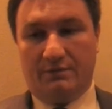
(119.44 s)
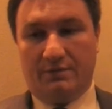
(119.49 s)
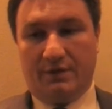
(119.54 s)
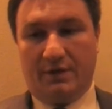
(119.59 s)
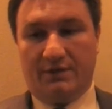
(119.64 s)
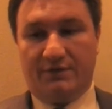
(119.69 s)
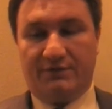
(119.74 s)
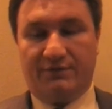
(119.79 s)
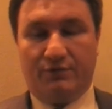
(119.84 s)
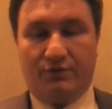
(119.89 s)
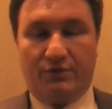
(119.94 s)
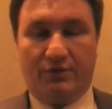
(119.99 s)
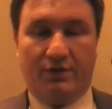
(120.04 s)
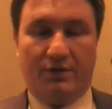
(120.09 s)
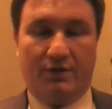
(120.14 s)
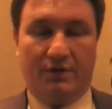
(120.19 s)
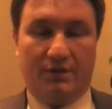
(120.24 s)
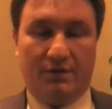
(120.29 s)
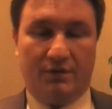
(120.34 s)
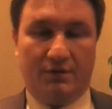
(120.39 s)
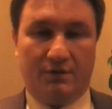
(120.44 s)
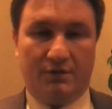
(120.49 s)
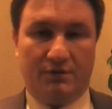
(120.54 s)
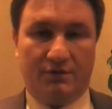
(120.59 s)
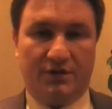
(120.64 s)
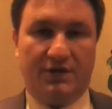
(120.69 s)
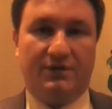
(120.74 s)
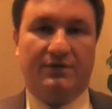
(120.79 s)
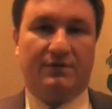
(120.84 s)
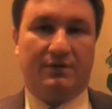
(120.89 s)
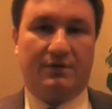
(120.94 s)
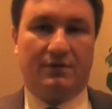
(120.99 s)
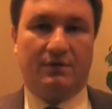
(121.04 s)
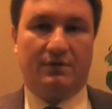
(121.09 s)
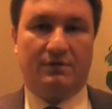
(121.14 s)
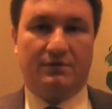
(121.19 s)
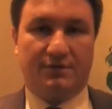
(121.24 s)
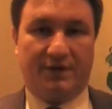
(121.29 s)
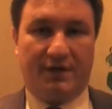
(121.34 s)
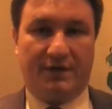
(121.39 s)
as for the
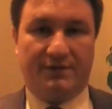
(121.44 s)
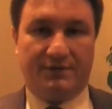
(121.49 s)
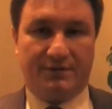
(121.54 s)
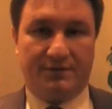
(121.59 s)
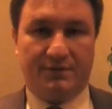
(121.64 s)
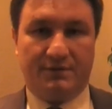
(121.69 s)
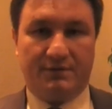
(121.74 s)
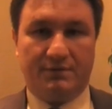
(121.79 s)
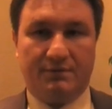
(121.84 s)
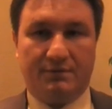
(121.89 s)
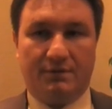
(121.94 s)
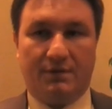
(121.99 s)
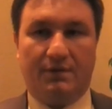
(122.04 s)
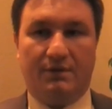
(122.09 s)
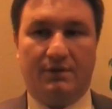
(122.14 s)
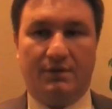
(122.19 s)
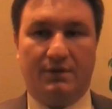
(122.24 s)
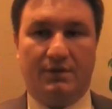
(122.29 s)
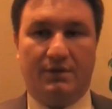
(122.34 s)
general trends in